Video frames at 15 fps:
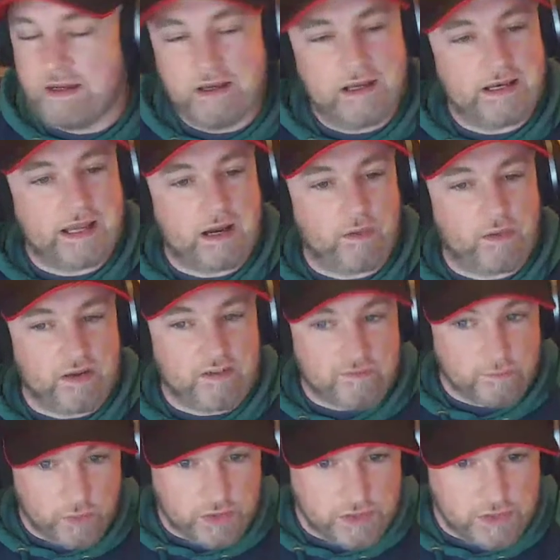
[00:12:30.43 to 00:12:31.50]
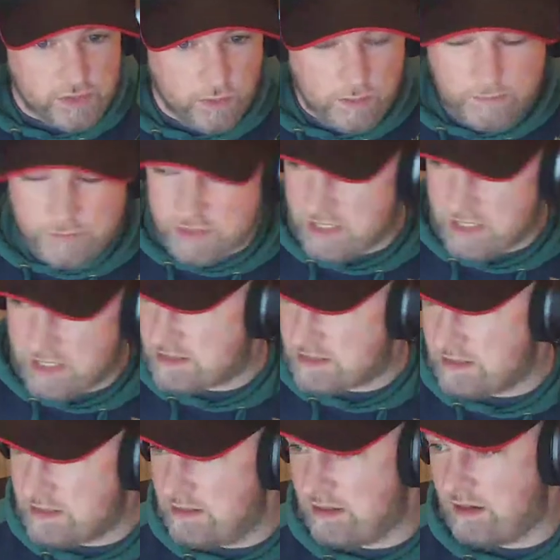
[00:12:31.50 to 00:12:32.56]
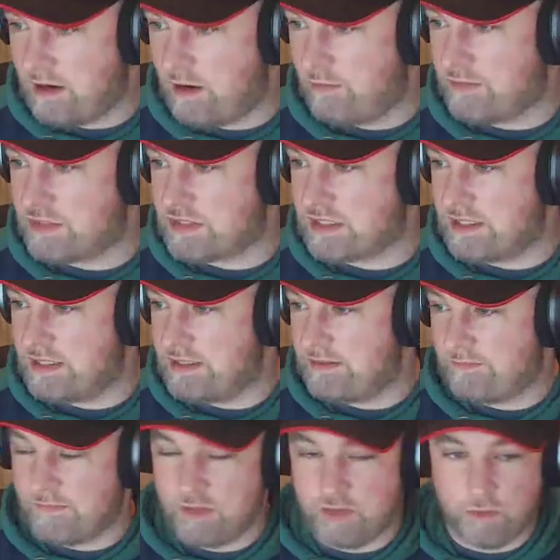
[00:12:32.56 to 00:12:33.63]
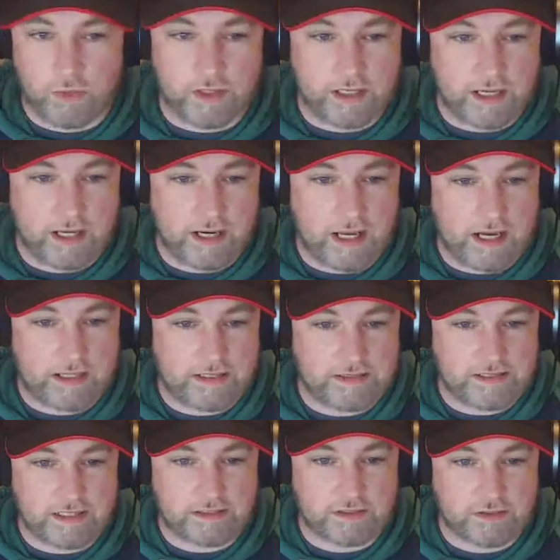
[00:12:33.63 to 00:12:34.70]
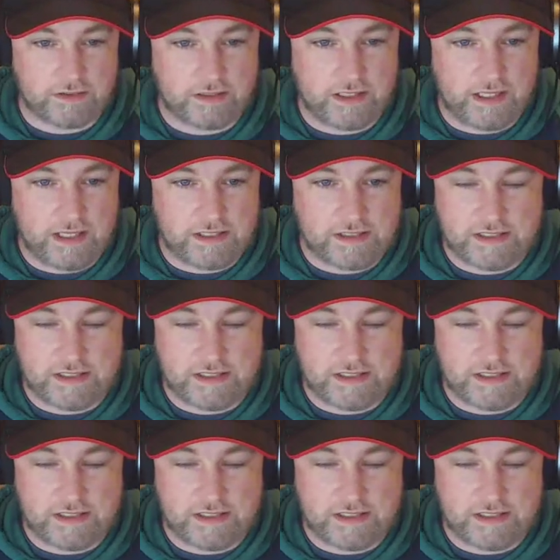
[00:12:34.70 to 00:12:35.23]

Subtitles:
Now, if money's no object, obviously you want to get an architect on the case